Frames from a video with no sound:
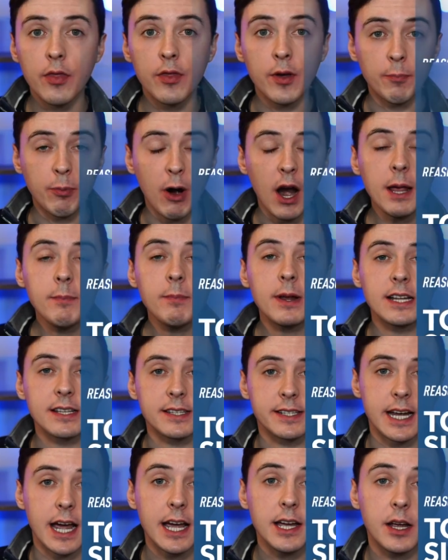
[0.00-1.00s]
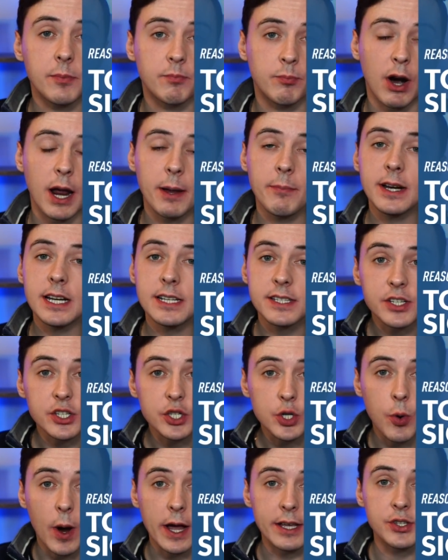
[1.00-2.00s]
The Prime Minister, at Prime
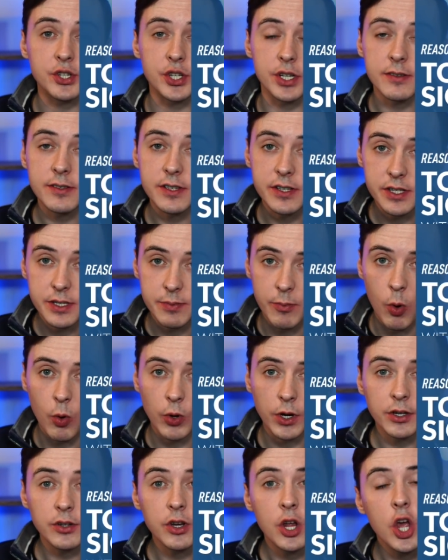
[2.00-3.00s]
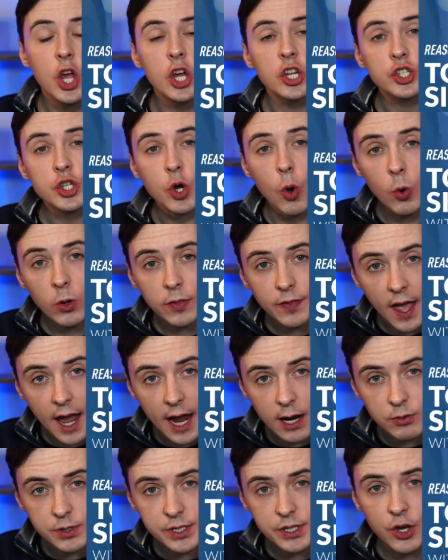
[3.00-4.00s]
Minister's Questions this morning, told the
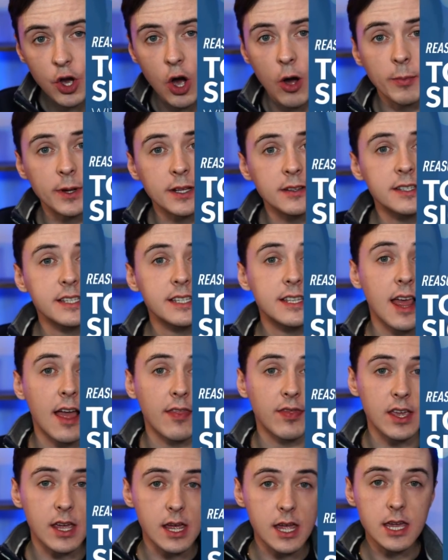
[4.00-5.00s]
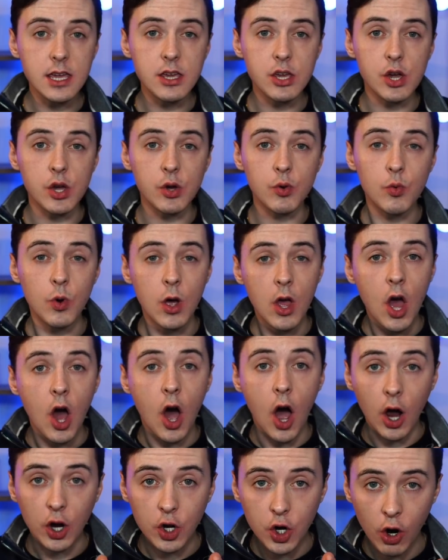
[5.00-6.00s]
House of Commons that the EU
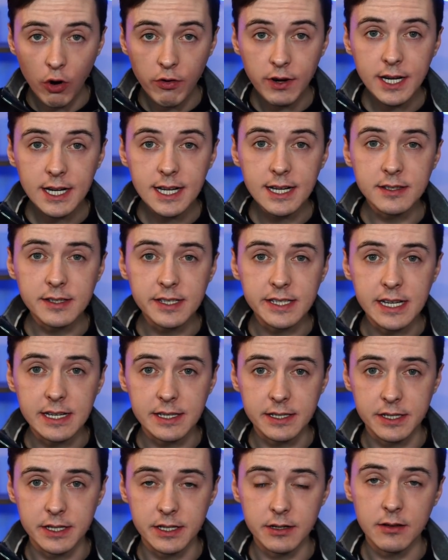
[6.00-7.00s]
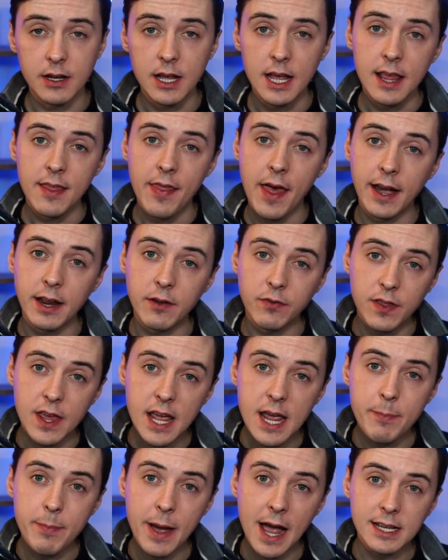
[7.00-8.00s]
are currently insisting that if
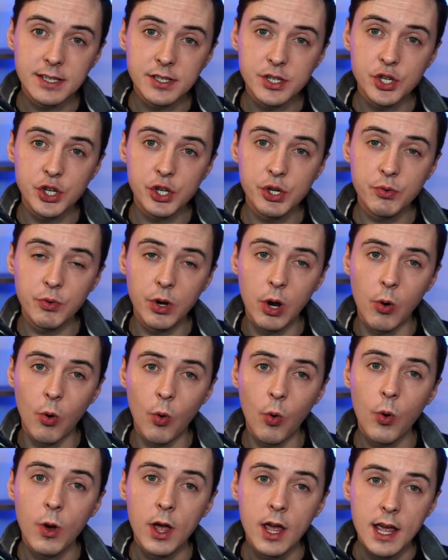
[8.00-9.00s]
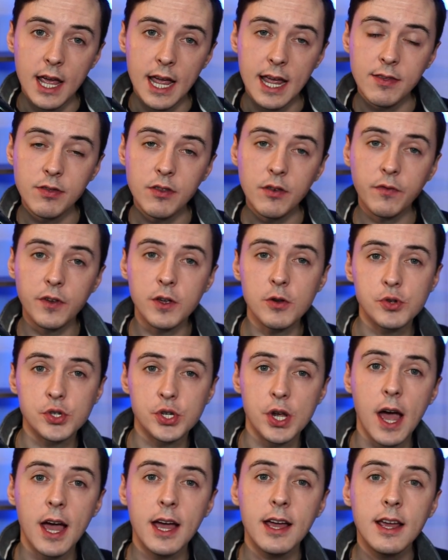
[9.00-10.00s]
they pass a new law in the
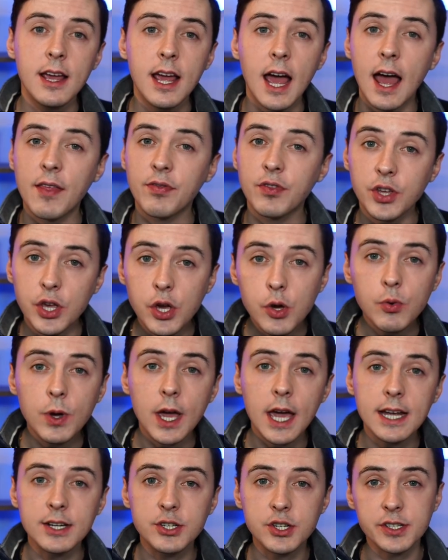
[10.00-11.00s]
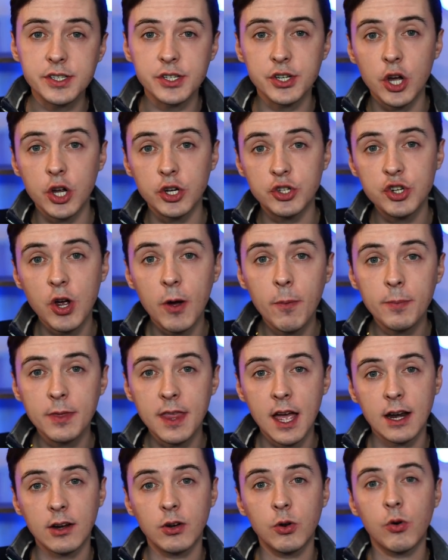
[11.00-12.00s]
future and the UK doesn't adopt
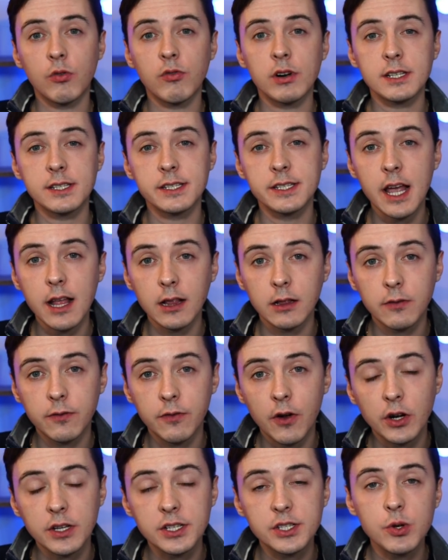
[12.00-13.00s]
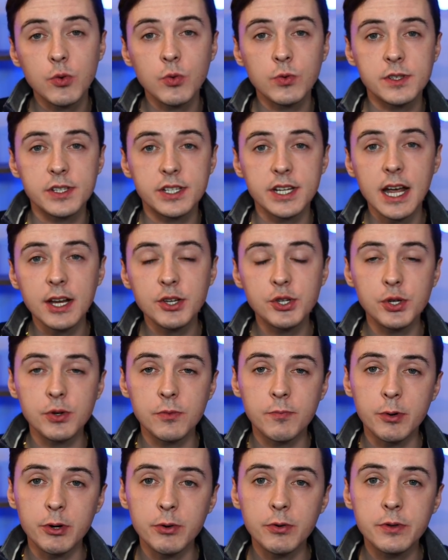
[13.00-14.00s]
that law itself on its own
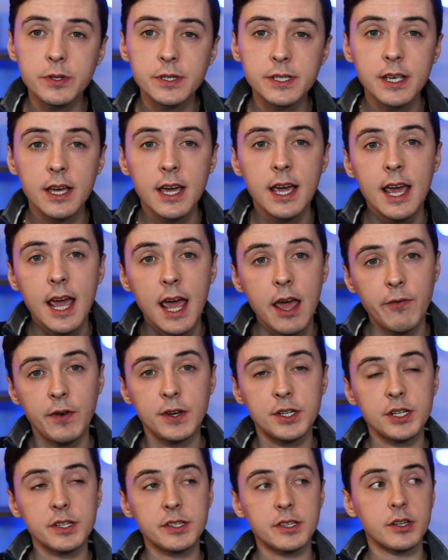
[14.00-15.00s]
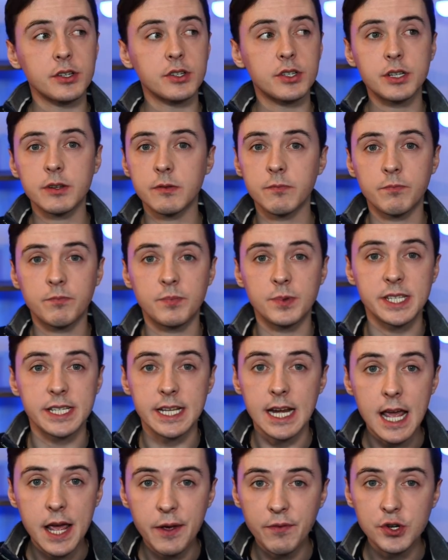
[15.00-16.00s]
statute books, if it doesn't
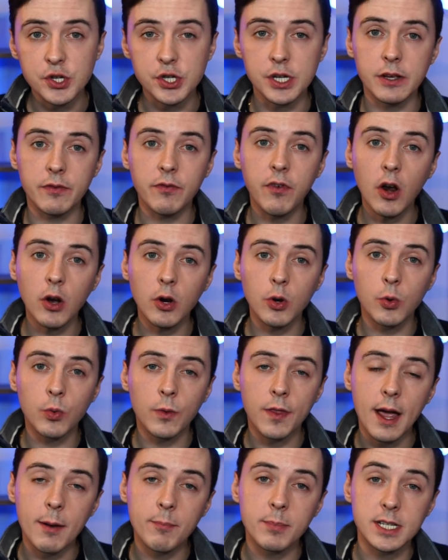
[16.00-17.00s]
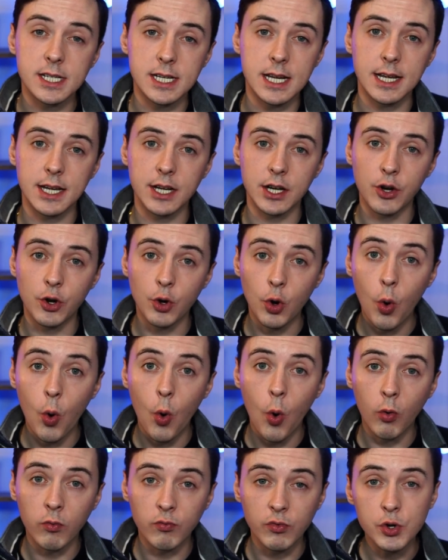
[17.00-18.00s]
slavishly follow that particular
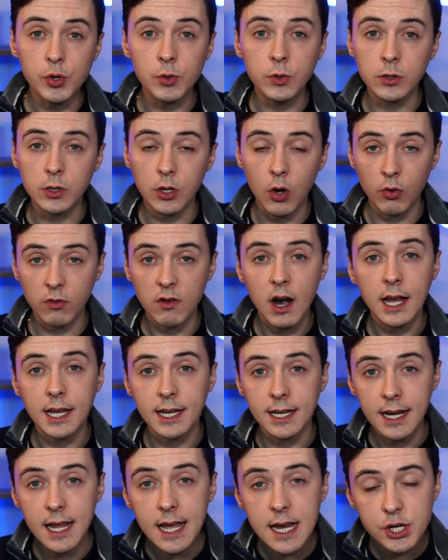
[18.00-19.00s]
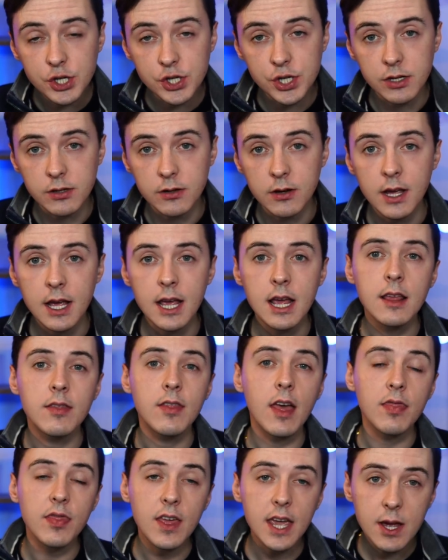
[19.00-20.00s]
law, rule or regulation,
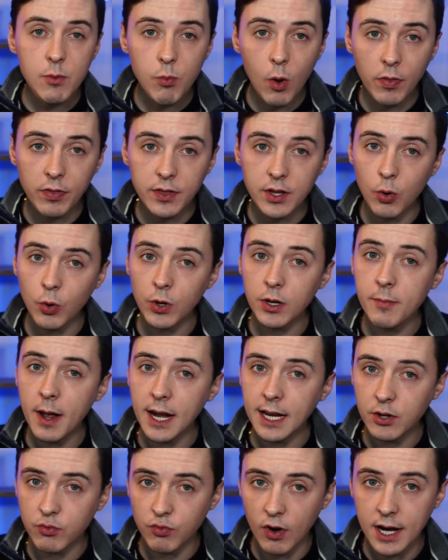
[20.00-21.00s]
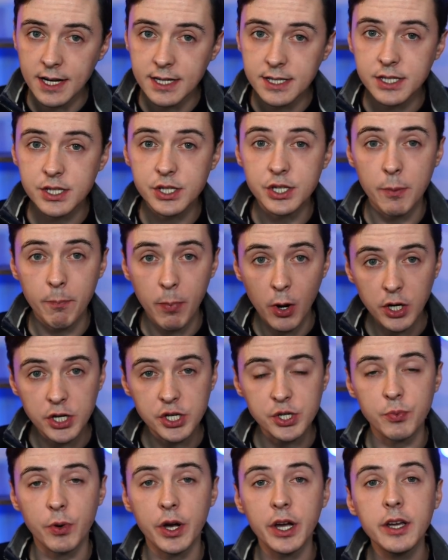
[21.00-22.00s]
then they want the automatic right to
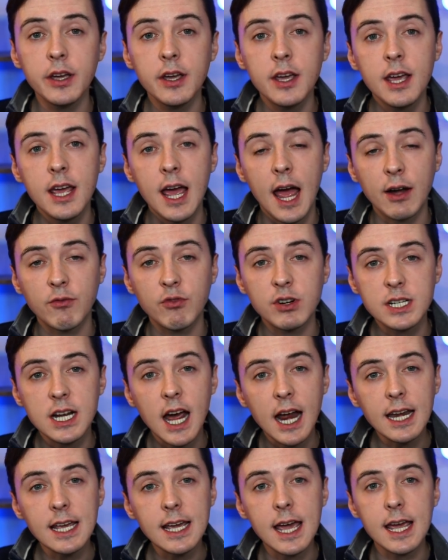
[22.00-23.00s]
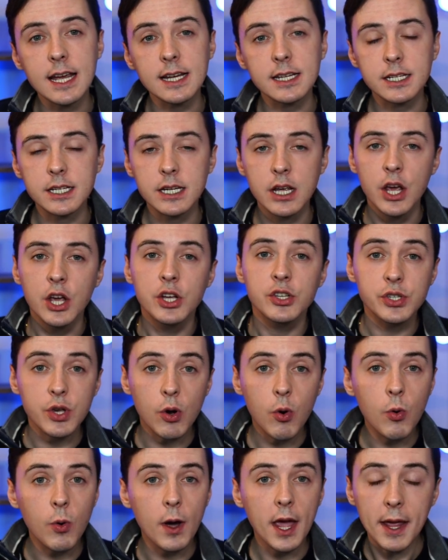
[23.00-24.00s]
punish her and retaliate.
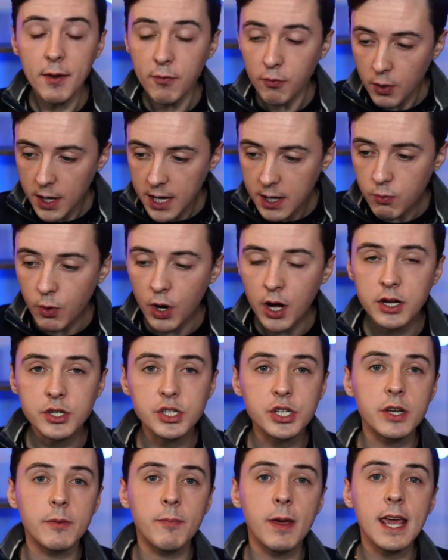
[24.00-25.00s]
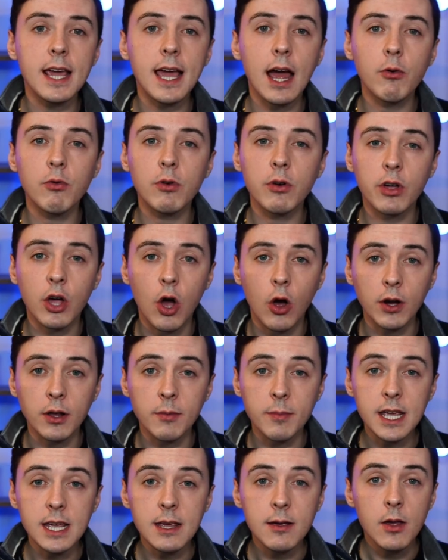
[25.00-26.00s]
So if we were to make our
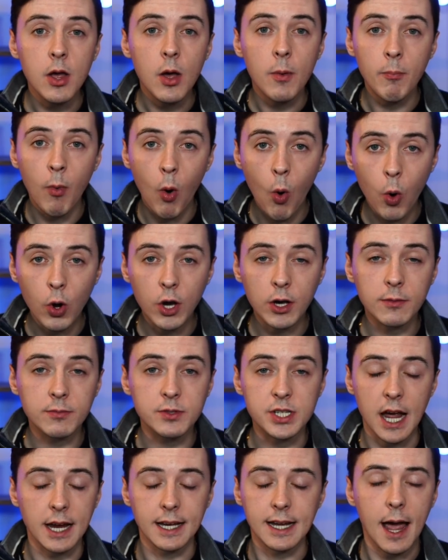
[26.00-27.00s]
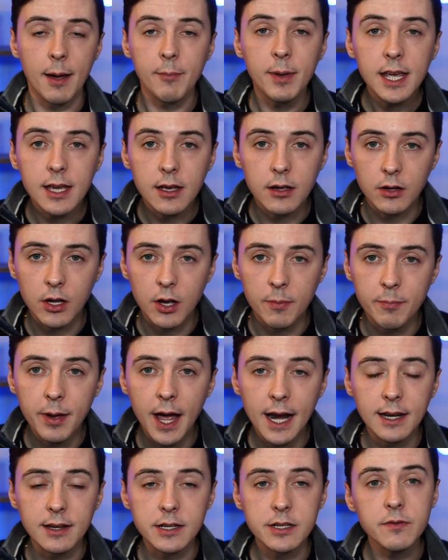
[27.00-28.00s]
economy more dynamic and
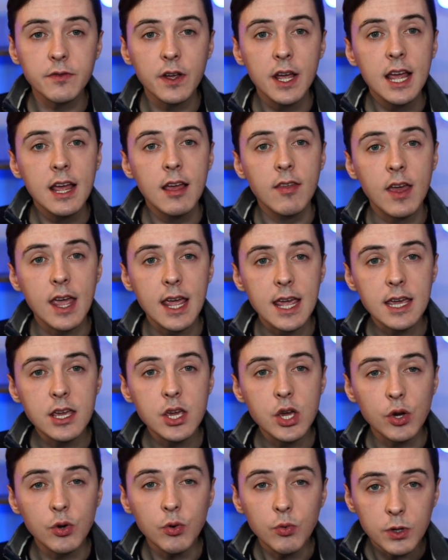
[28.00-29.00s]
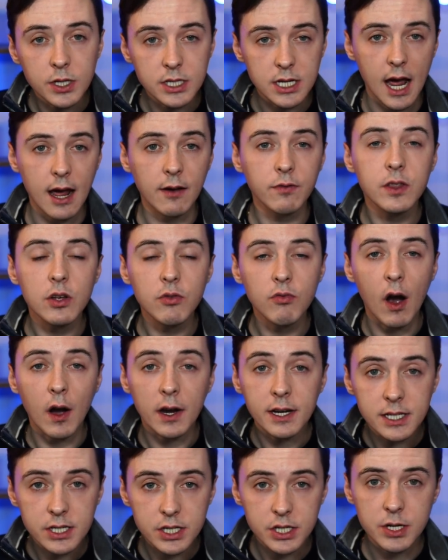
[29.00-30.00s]
competitive, the EU would have the
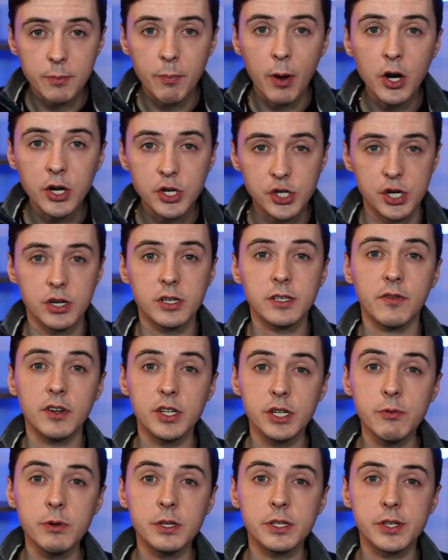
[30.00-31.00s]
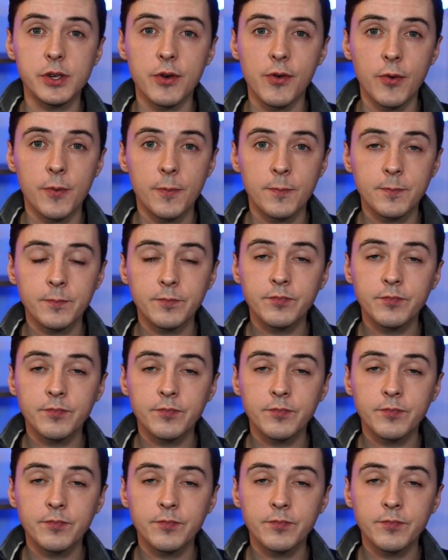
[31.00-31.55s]
right to punish us for doing so.